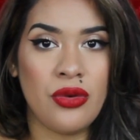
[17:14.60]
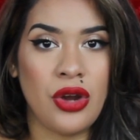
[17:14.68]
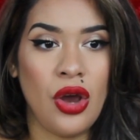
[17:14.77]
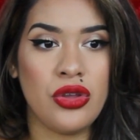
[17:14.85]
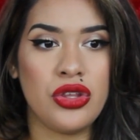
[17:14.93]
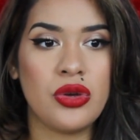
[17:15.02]

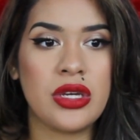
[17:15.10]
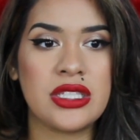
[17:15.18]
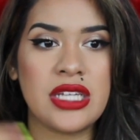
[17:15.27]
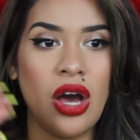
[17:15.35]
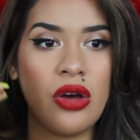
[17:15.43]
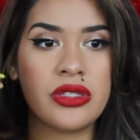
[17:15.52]
know. You
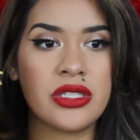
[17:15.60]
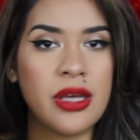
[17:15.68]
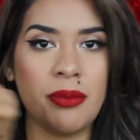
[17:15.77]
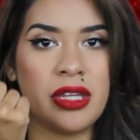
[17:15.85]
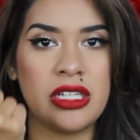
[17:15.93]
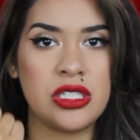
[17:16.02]
could tell
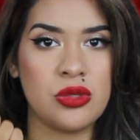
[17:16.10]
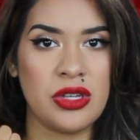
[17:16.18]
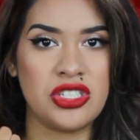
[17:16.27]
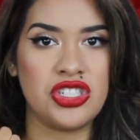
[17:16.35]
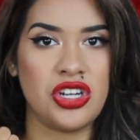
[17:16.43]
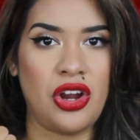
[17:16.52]
something
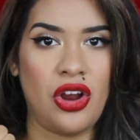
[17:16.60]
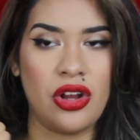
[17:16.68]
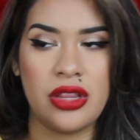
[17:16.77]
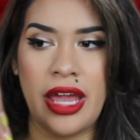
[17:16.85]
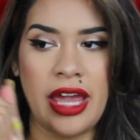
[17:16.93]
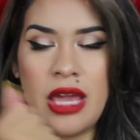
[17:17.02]
switched in
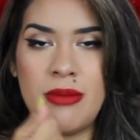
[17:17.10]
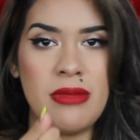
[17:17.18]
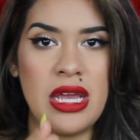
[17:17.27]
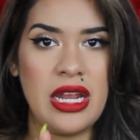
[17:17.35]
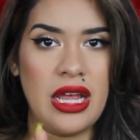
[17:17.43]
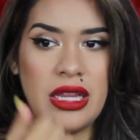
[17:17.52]
her, like
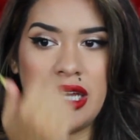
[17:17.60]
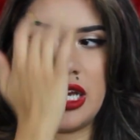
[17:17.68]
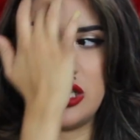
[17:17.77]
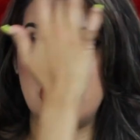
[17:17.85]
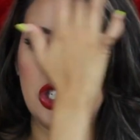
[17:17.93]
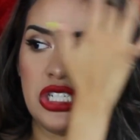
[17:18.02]
immediately,
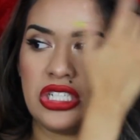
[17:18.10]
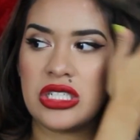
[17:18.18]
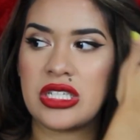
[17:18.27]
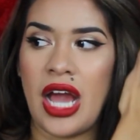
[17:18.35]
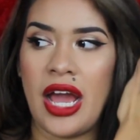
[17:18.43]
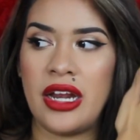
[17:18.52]
and she
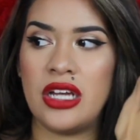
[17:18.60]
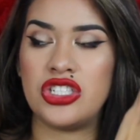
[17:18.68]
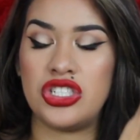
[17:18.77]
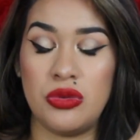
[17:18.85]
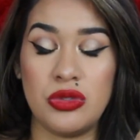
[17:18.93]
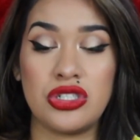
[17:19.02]

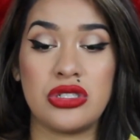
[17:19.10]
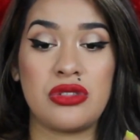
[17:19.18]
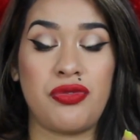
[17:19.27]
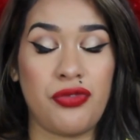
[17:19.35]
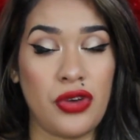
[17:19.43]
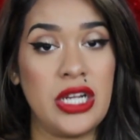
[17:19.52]
was
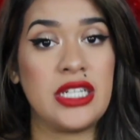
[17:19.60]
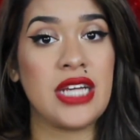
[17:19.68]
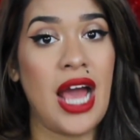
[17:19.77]
just freaked